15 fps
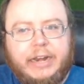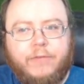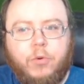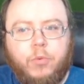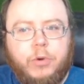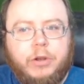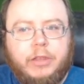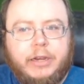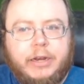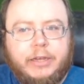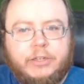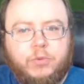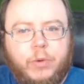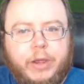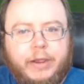of a really
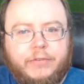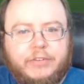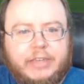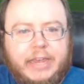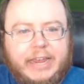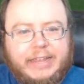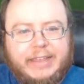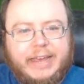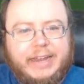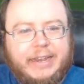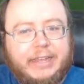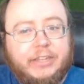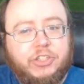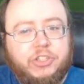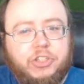nice way of saying that
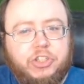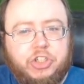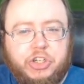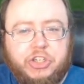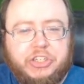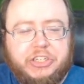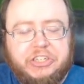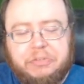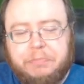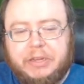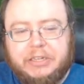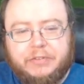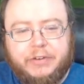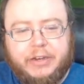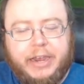it's just a
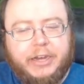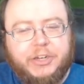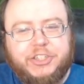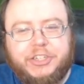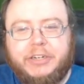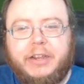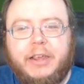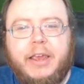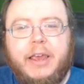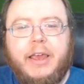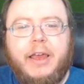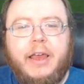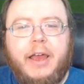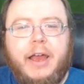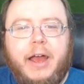specification.
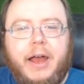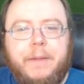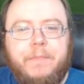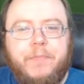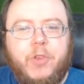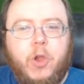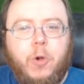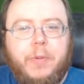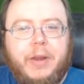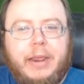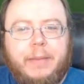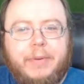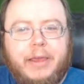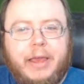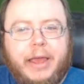
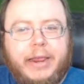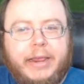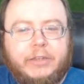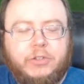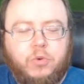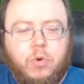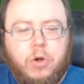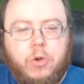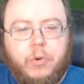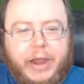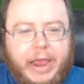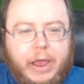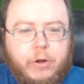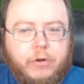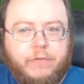OpenAPI has grown
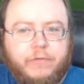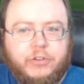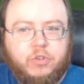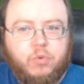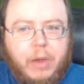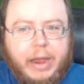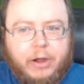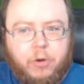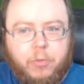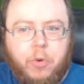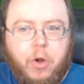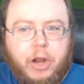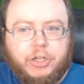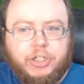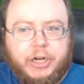out of the Swagger
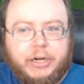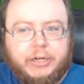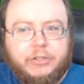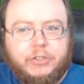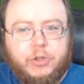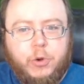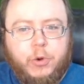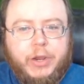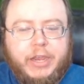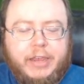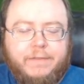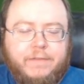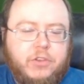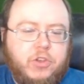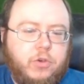project, so
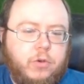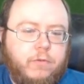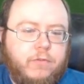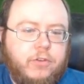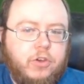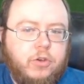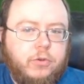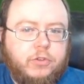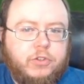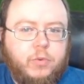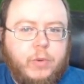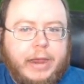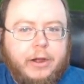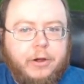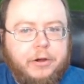if you've used
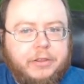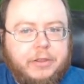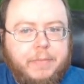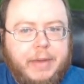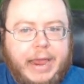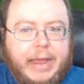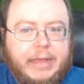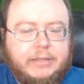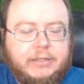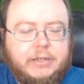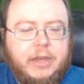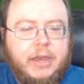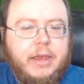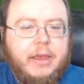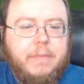Swagger in the past,
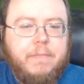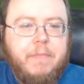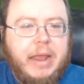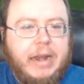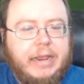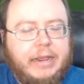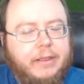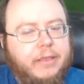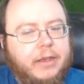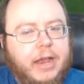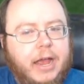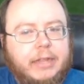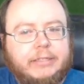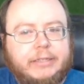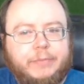many of the
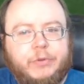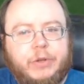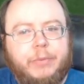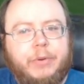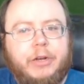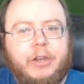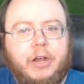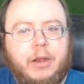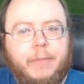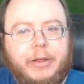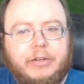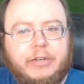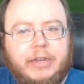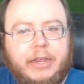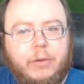concepts that I'm going to talk
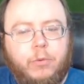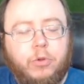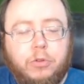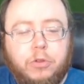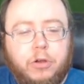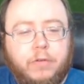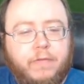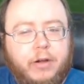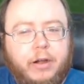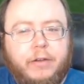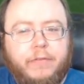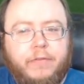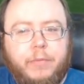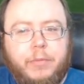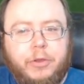about today will look very
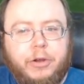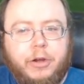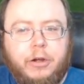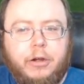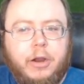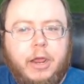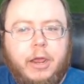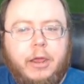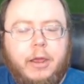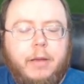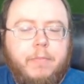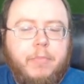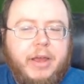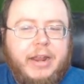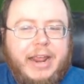familiar.
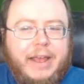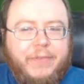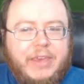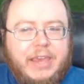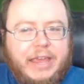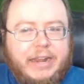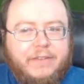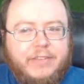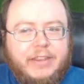But at the end of the